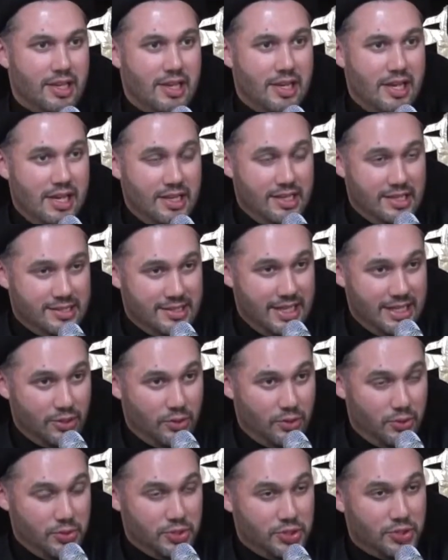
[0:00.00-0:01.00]
And as that
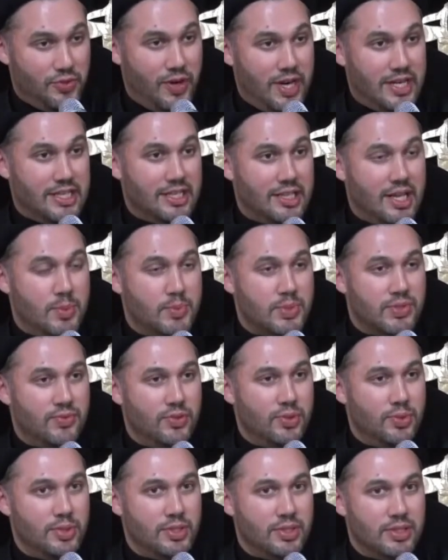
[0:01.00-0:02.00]
horse rider comes
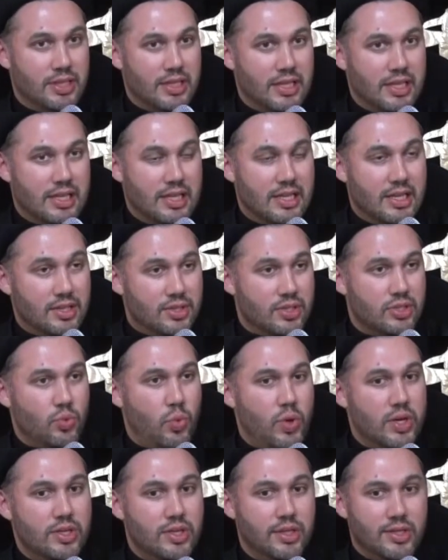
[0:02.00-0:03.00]
forward, he says, Where
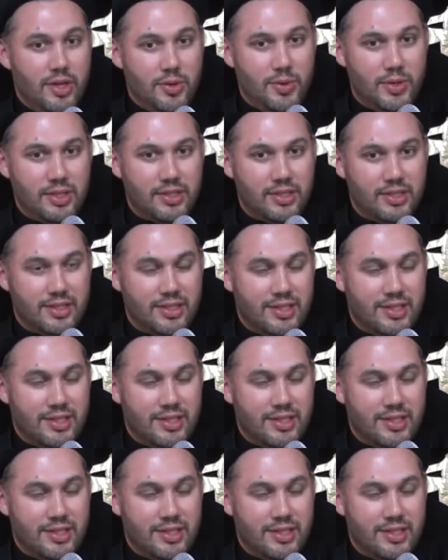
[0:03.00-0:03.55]
are you going?